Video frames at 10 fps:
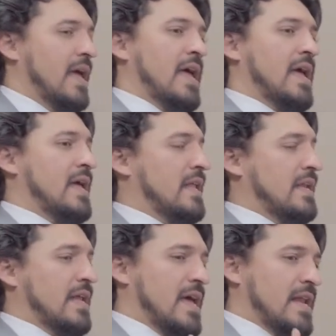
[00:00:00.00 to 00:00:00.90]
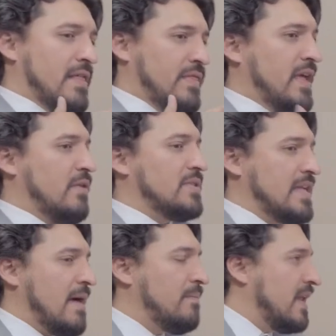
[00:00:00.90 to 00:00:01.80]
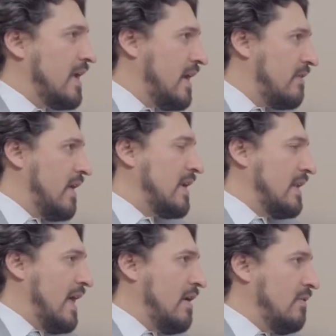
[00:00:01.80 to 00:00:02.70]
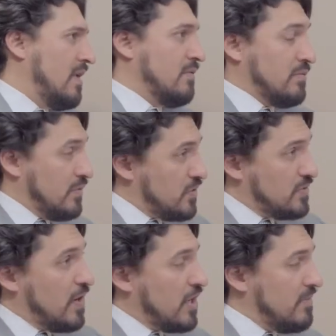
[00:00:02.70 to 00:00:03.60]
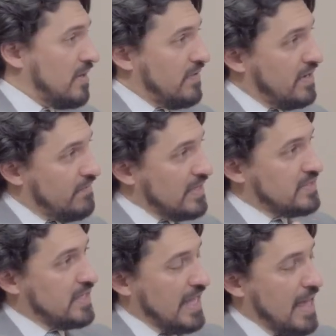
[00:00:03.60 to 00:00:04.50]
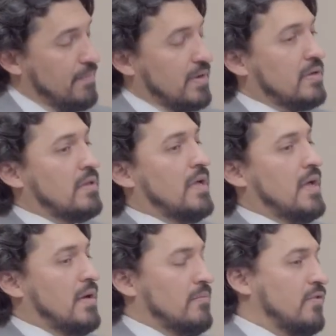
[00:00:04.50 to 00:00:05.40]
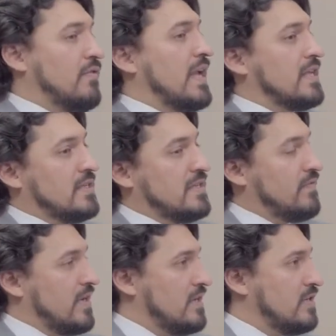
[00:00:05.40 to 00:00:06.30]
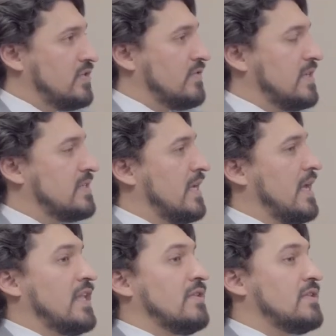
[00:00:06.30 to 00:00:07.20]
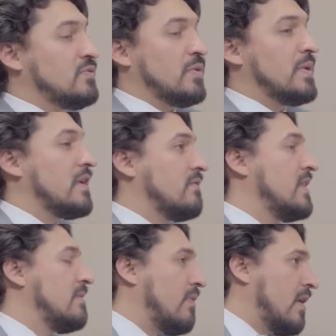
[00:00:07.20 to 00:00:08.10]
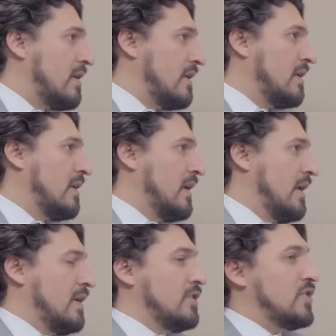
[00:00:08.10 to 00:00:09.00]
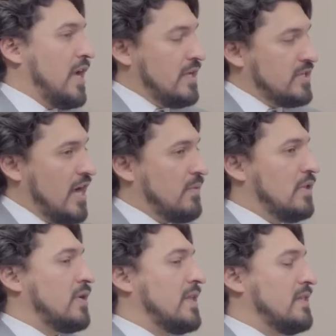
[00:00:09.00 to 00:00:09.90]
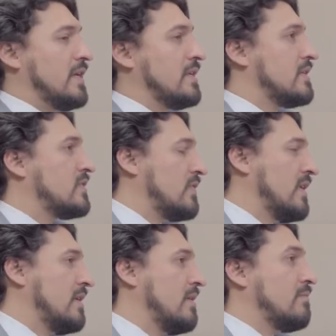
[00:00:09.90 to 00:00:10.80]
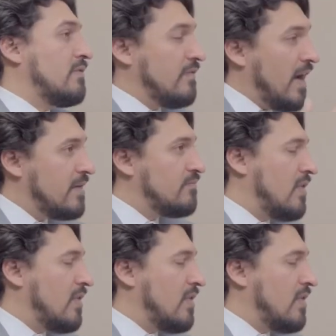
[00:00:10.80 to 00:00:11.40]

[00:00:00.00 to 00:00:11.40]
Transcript: And, and I think what's happening here right now, and with what you're talking about, reinvesting capital, moving it to different industries, and this is where we can really partner, change how we look at the industry, provide